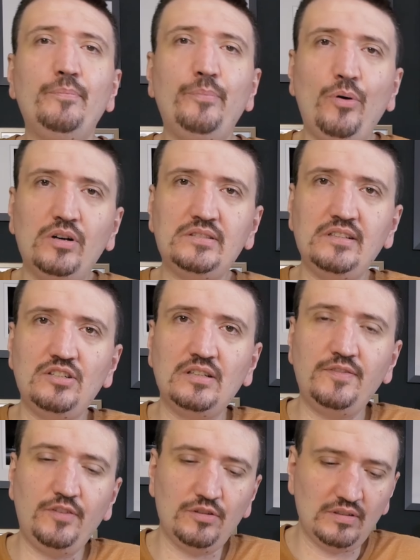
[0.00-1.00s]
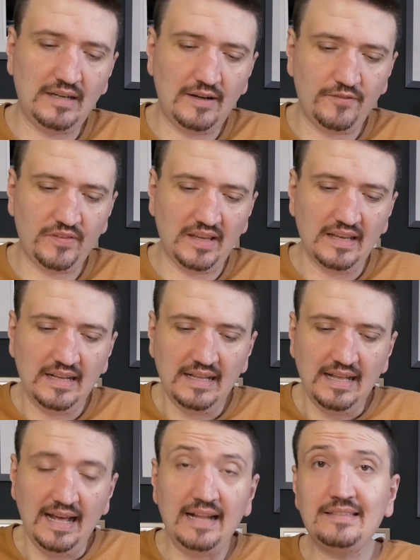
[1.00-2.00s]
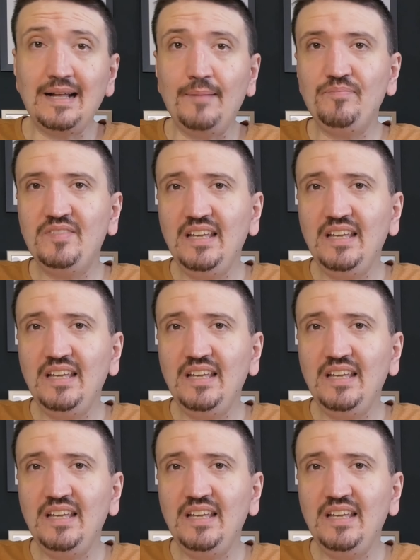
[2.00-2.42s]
portraiture photography and some